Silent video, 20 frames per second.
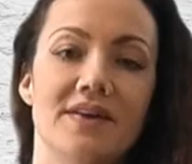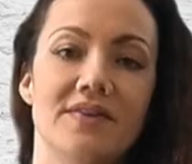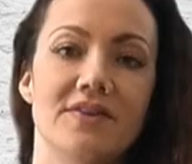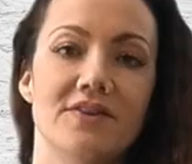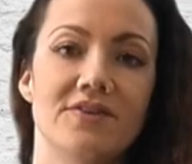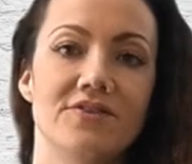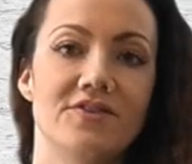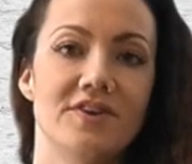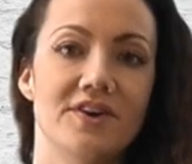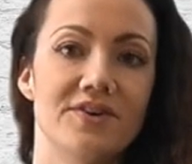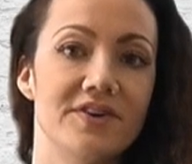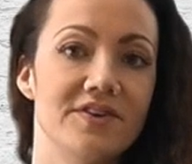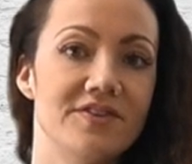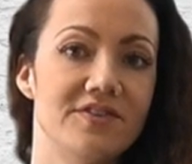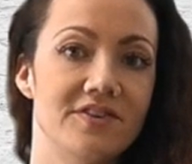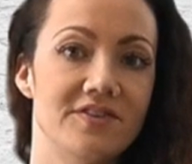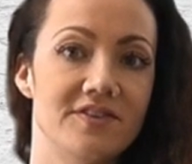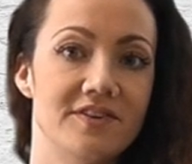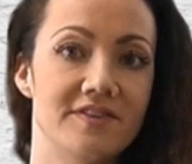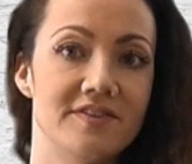The
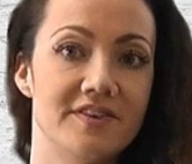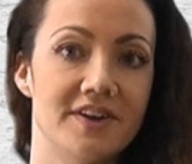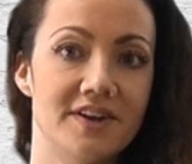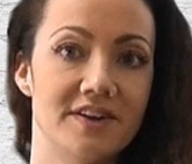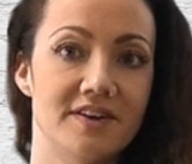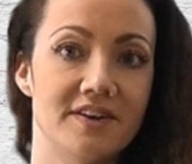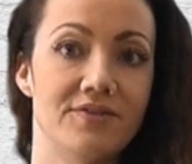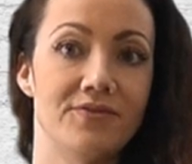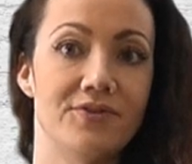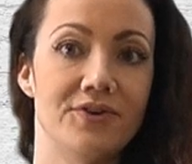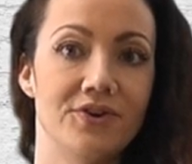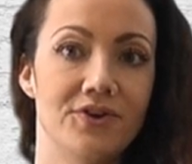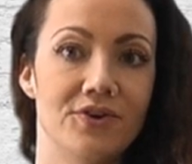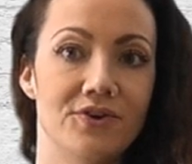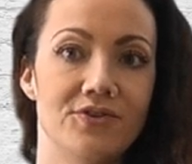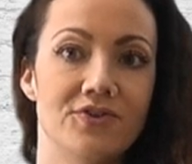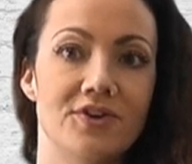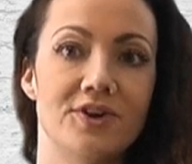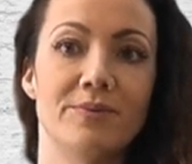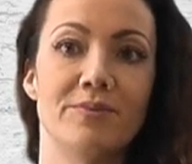series is intended for
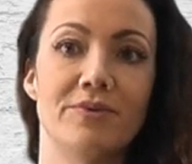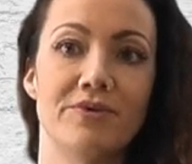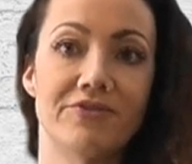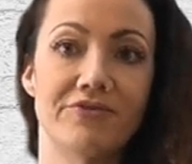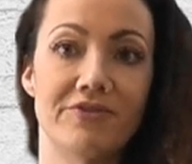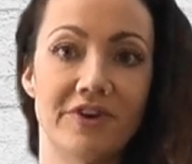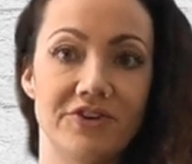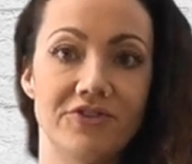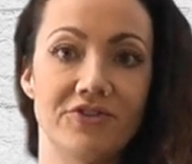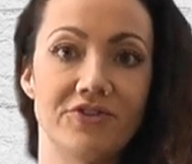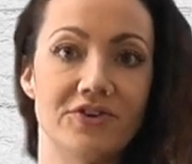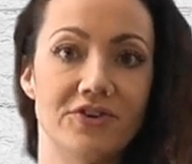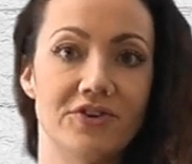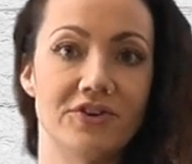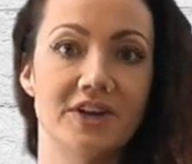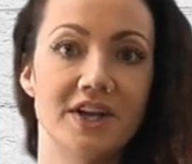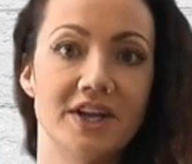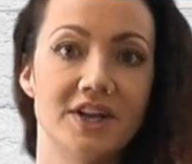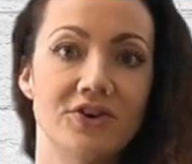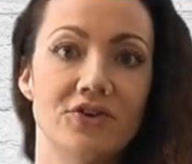use in a
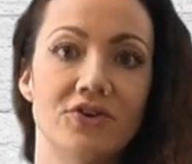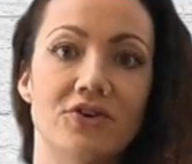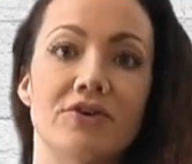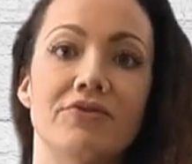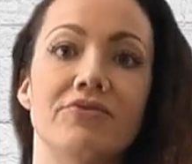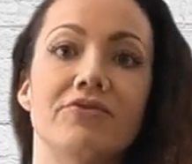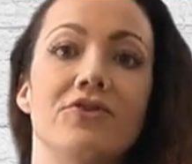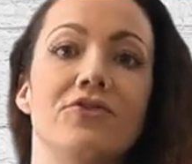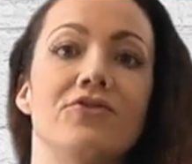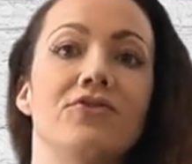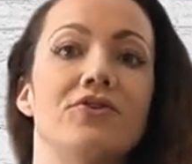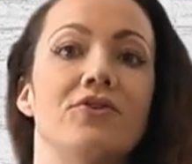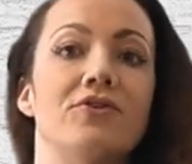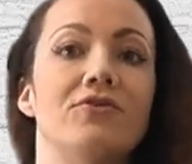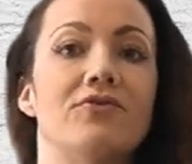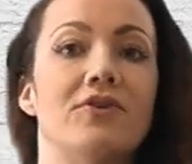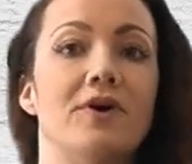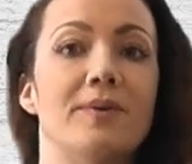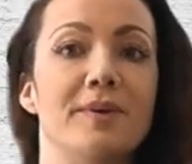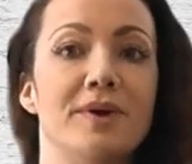professional indoor vertical
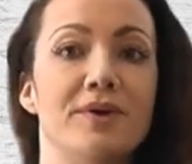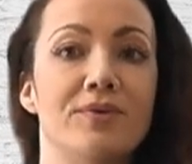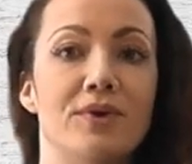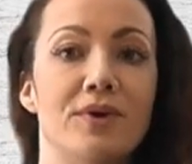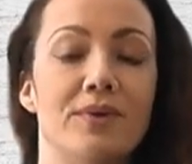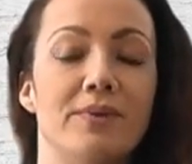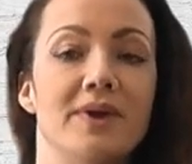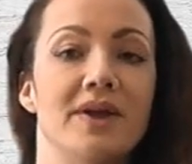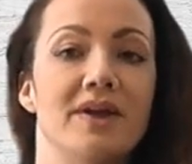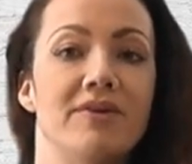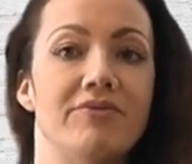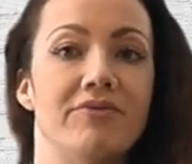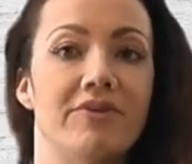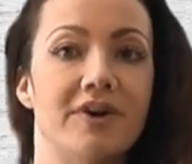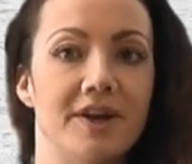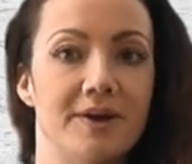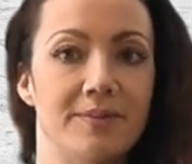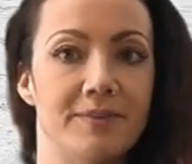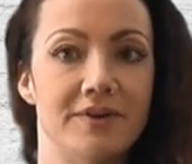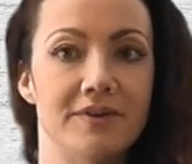farming growing
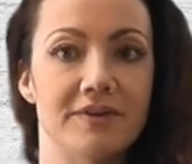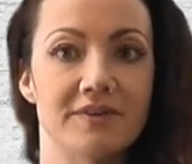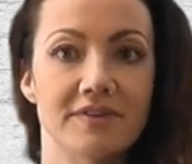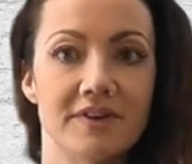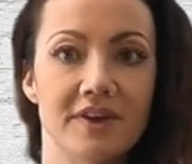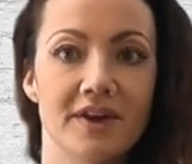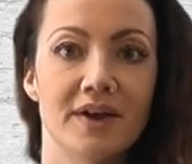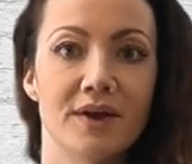environment,